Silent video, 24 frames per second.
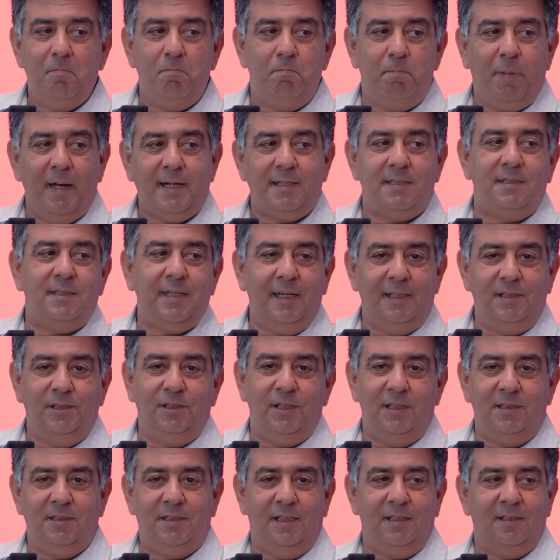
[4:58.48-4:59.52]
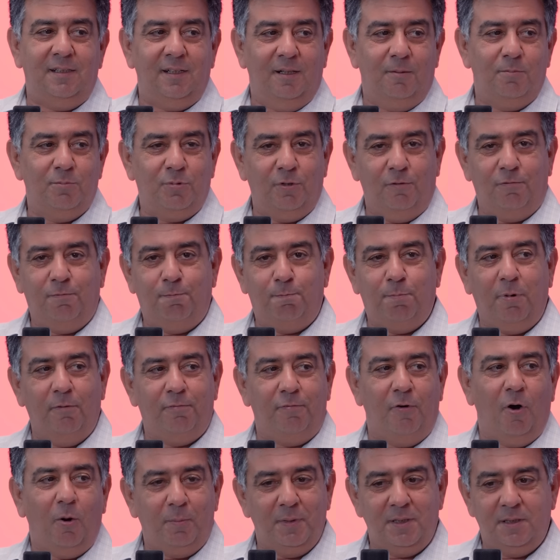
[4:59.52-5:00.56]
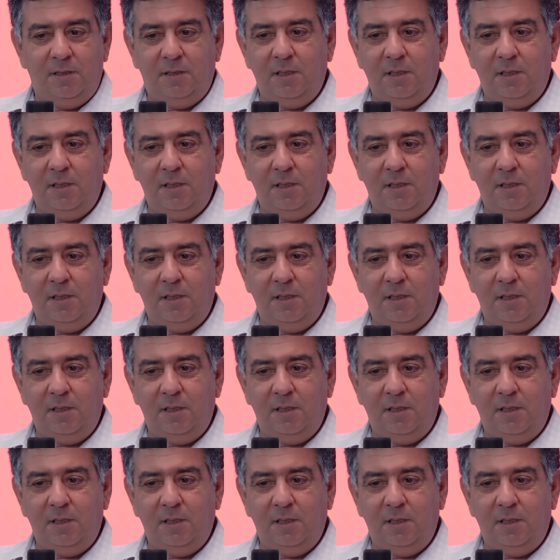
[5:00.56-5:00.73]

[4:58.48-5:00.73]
best engines in terms of performance.